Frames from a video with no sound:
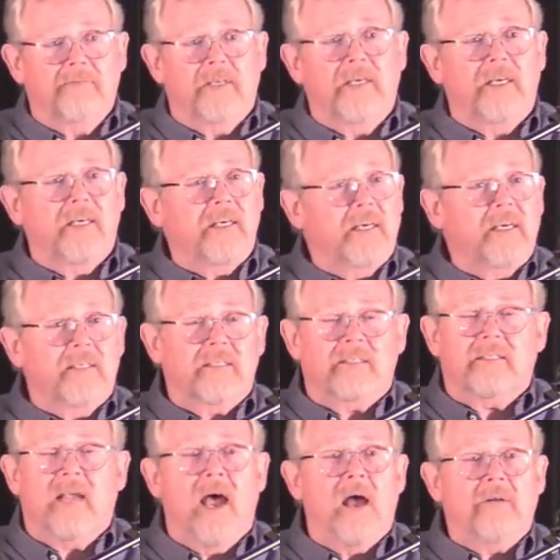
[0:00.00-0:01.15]
a
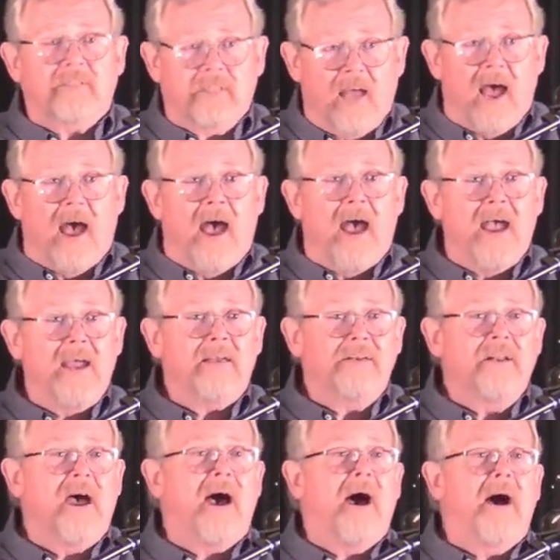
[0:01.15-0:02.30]
sound I
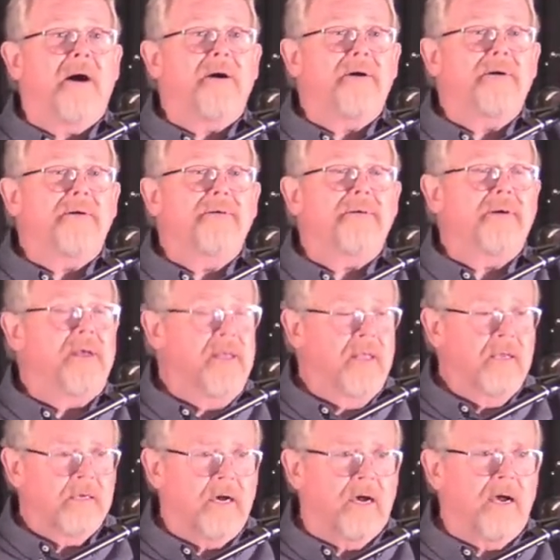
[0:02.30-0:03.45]
know.
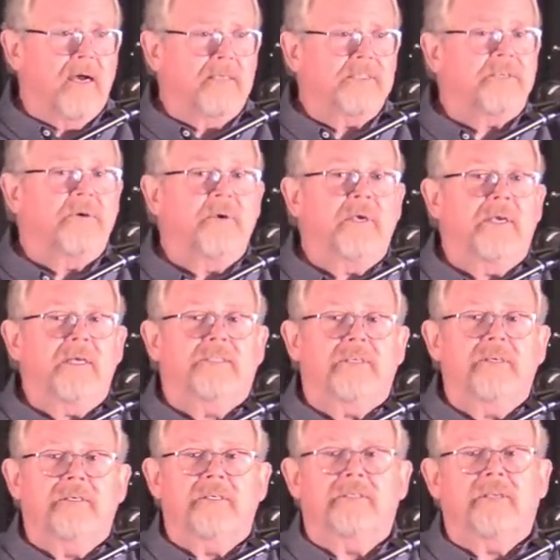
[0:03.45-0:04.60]
God's
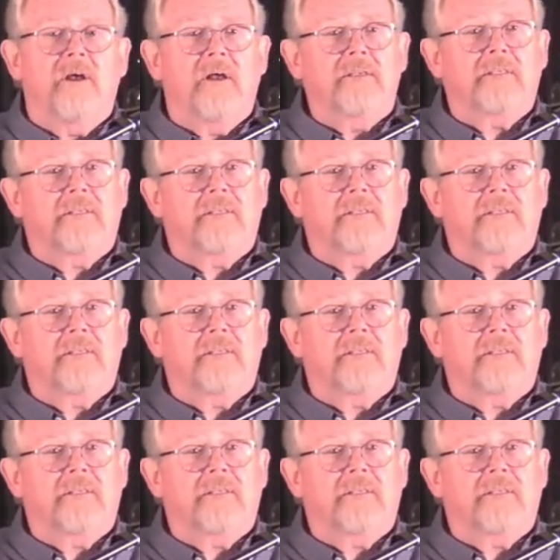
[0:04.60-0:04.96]
creatures all